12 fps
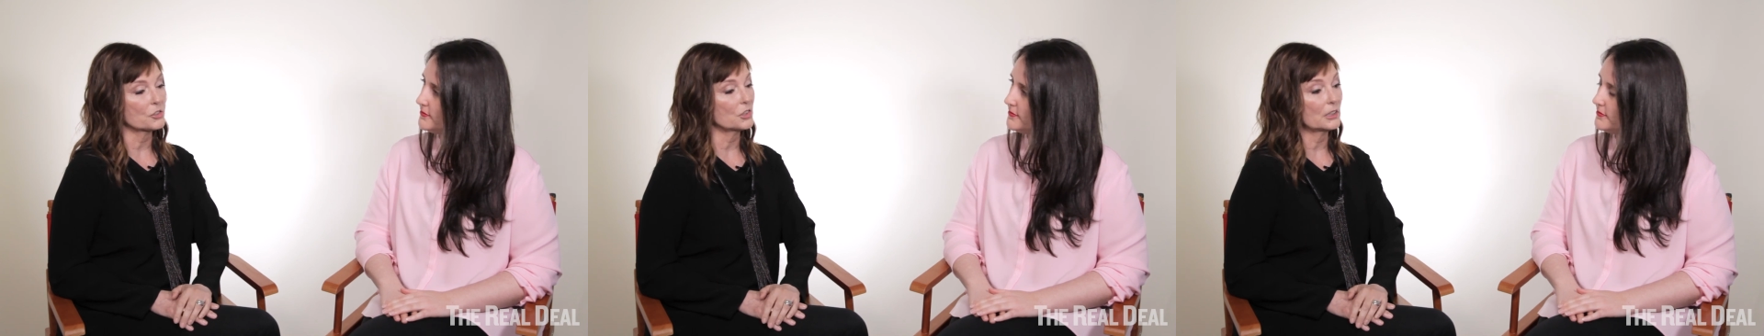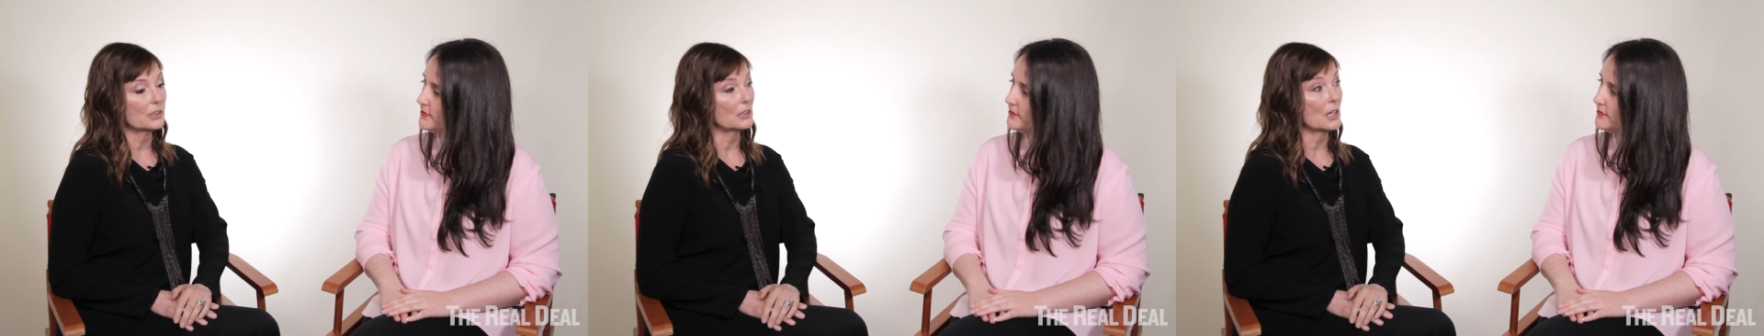
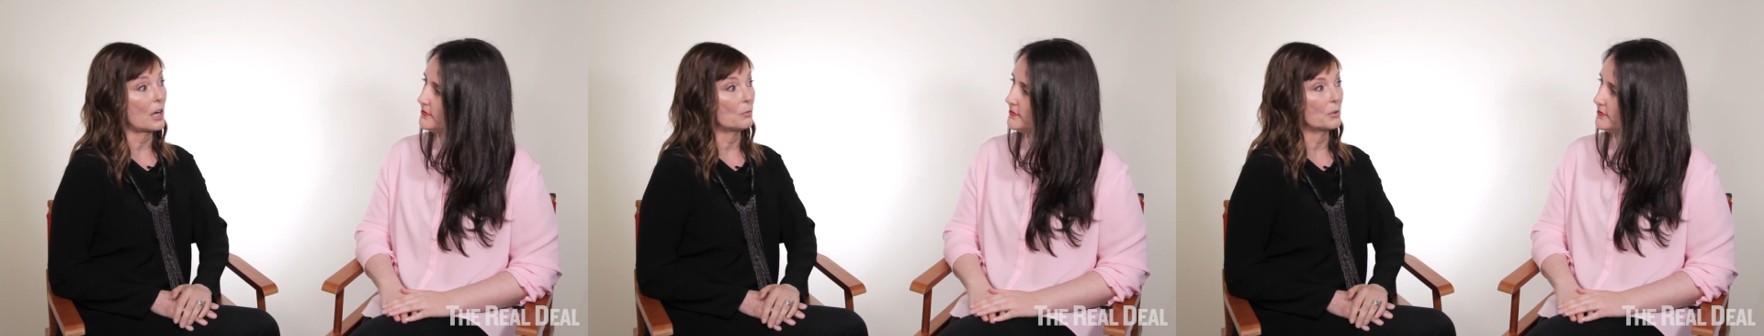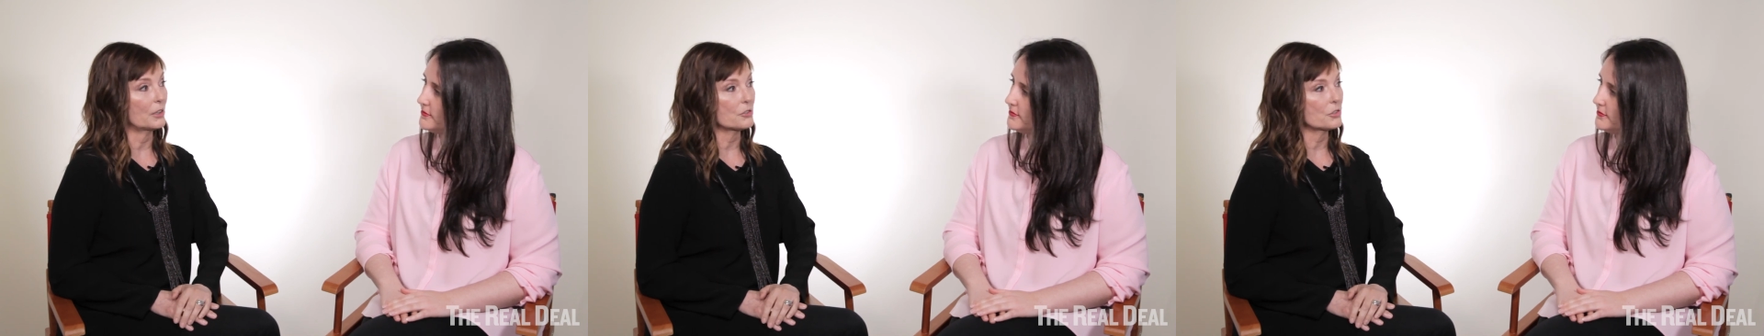She did not
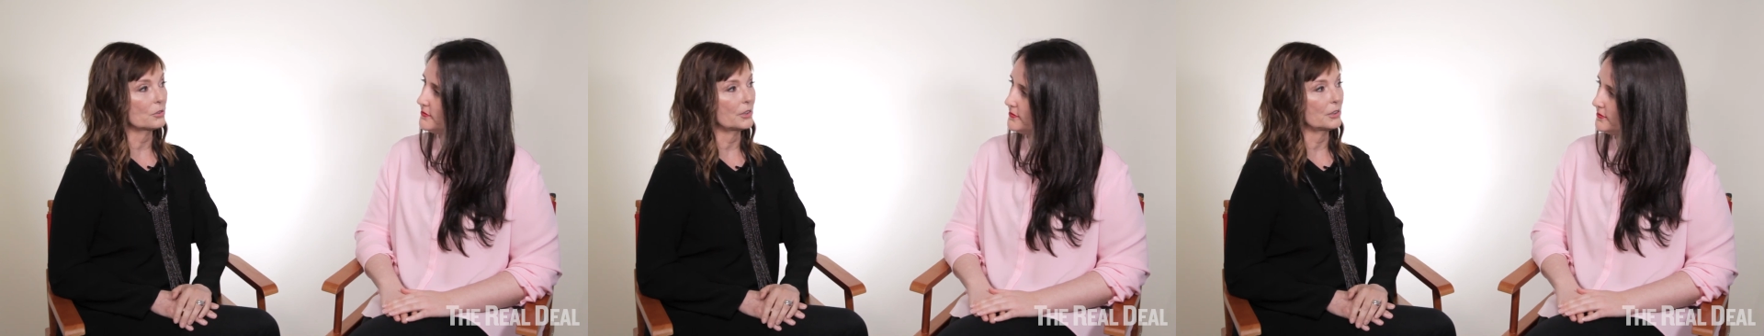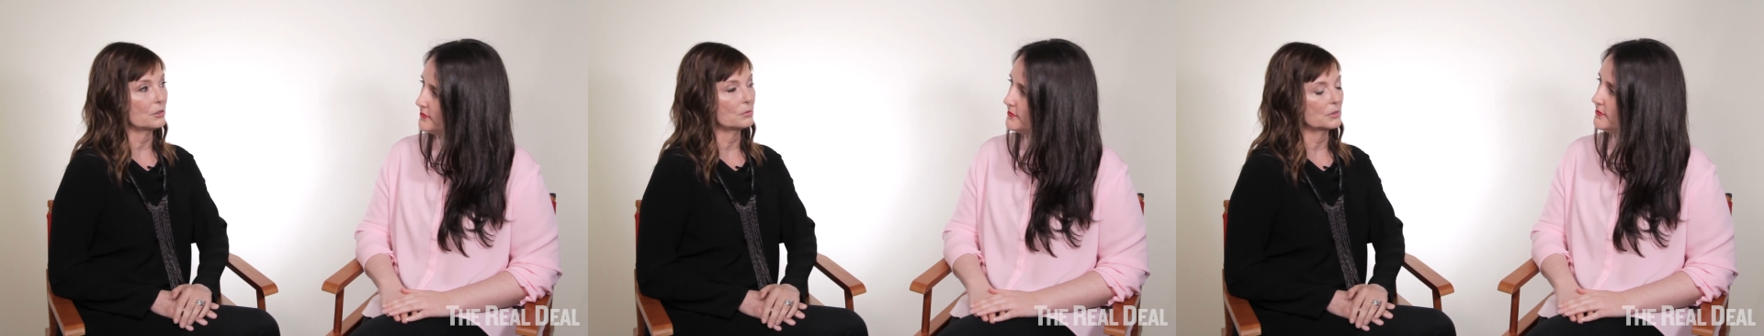want to
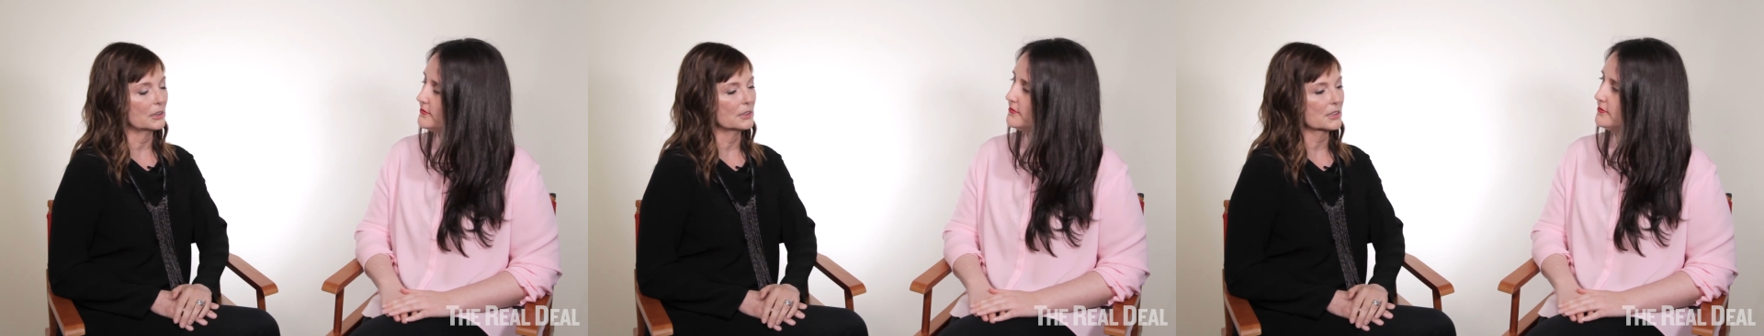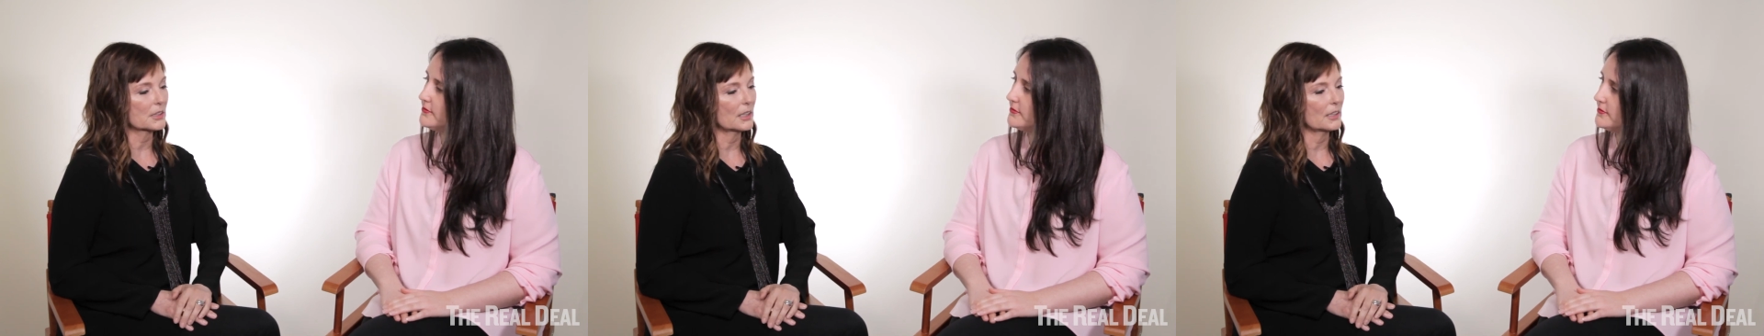join real
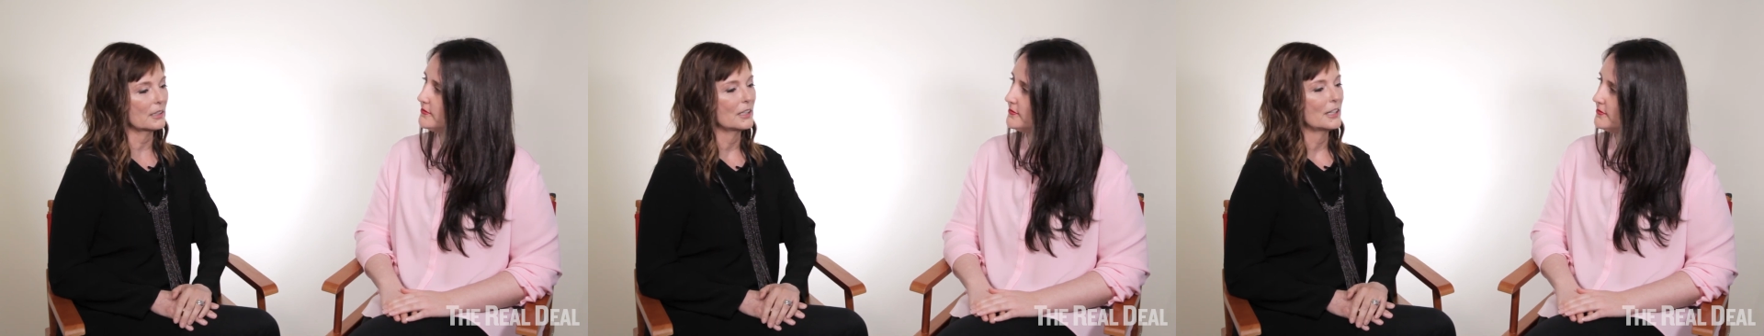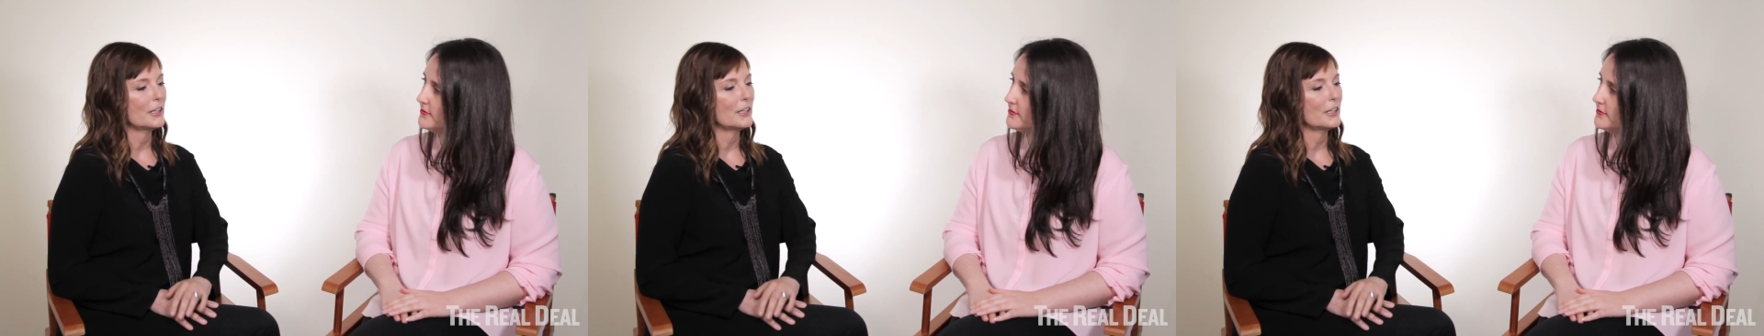estate.